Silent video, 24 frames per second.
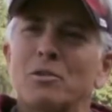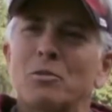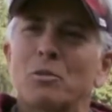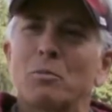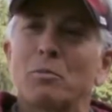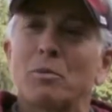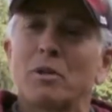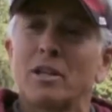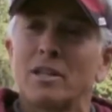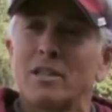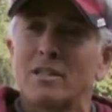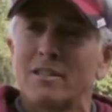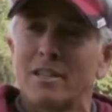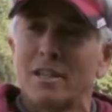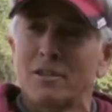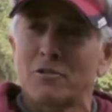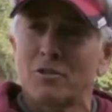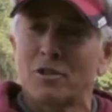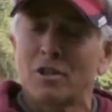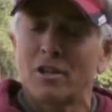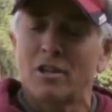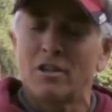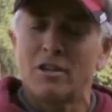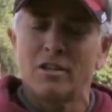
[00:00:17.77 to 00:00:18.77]
We're playing
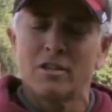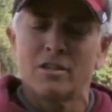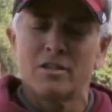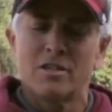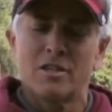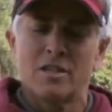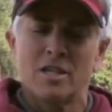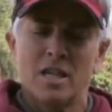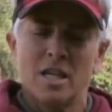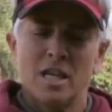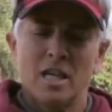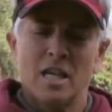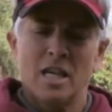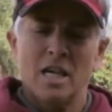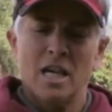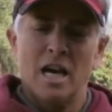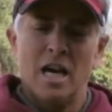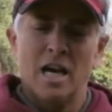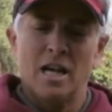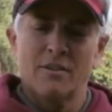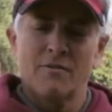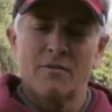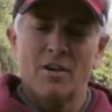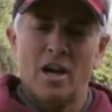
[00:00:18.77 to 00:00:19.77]
Central College
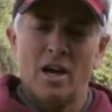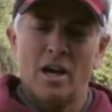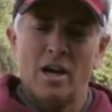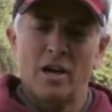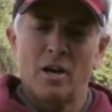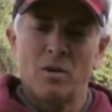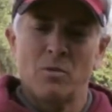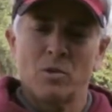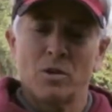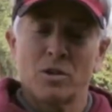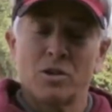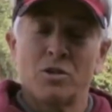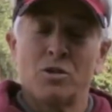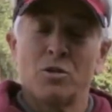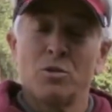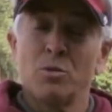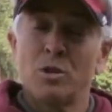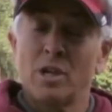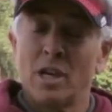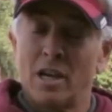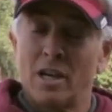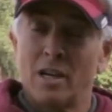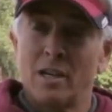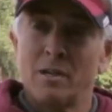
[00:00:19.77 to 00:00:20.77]
out of Iowa 2
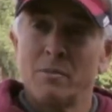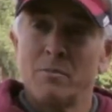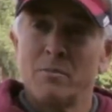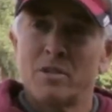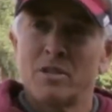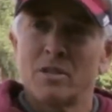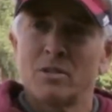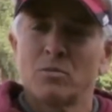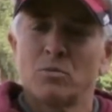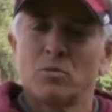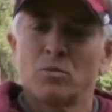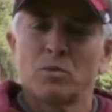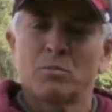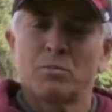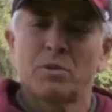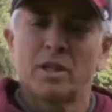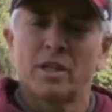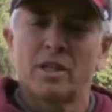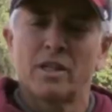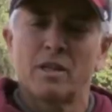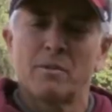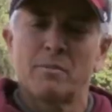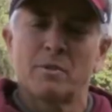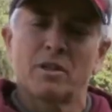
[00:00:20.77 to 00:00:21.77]
times. We'll
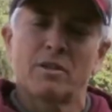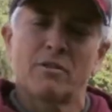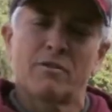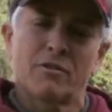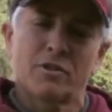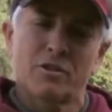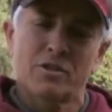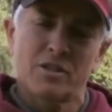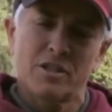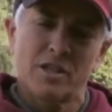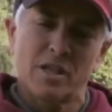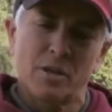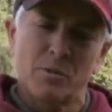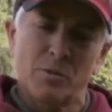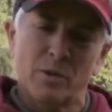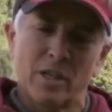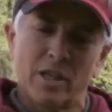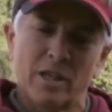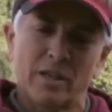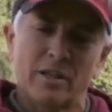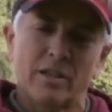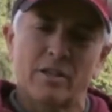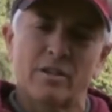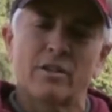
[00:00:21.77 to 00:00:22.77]
play them on the first day we
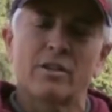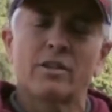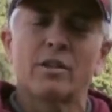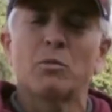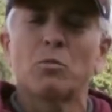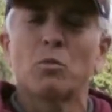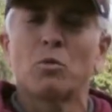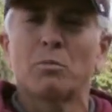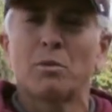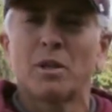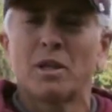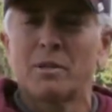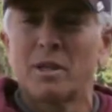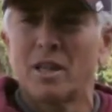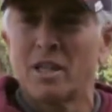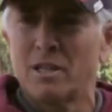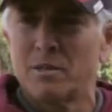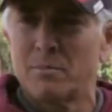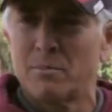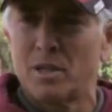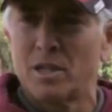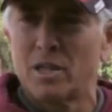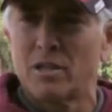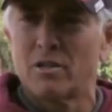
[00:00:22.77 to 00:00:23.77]
get there, and then we'll play
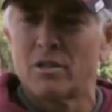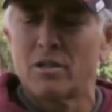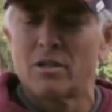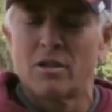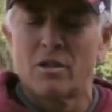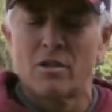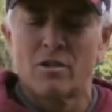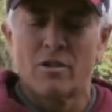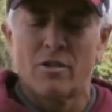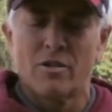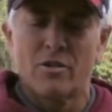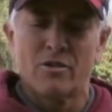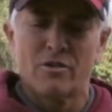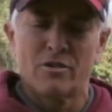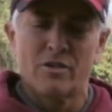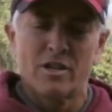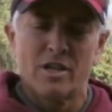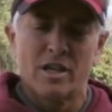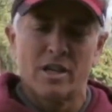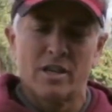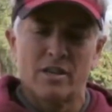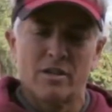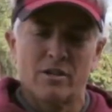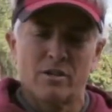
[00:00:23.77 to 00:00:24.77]
them on our third
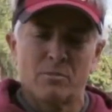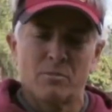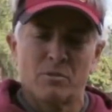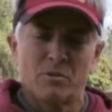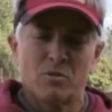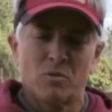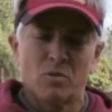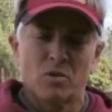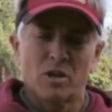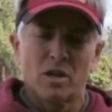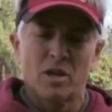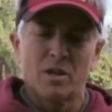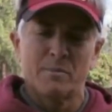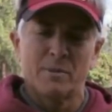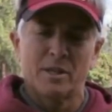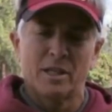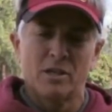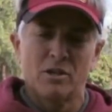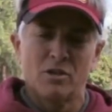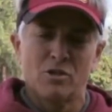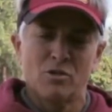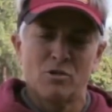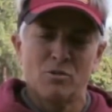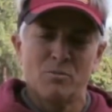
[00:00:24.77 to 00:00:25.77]
day there before coming
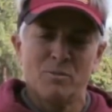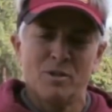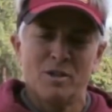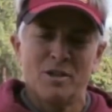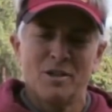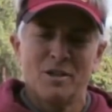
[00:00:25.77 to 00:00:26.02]
home.